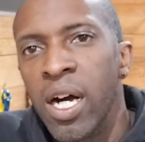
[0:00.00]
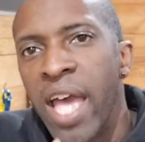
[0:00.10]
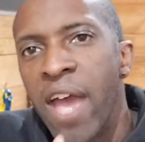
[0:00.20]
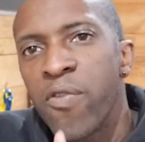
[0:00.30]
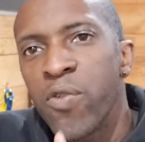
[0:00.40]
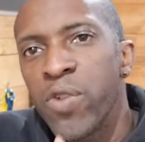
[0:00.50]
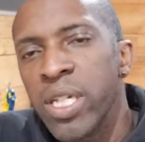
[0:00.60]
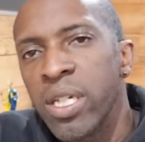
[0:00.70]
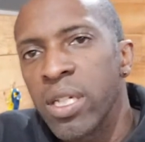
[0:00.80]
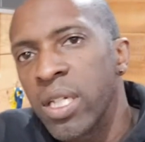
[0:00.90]

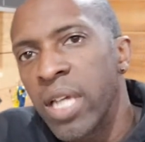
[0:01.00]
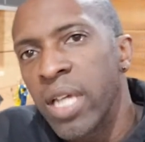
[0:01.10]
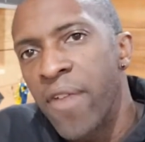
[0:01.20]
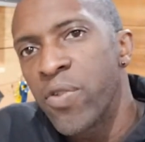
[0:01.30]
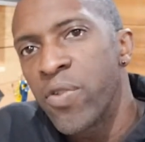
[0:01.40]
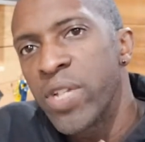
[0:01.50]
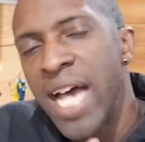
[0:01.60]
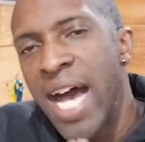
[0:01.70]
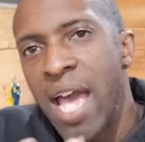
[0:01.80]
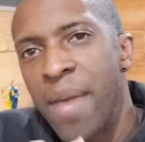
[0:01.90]
every
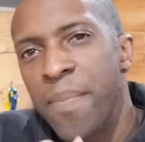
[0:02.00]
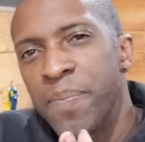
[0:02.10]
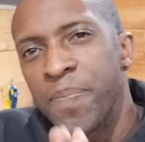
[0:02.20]
time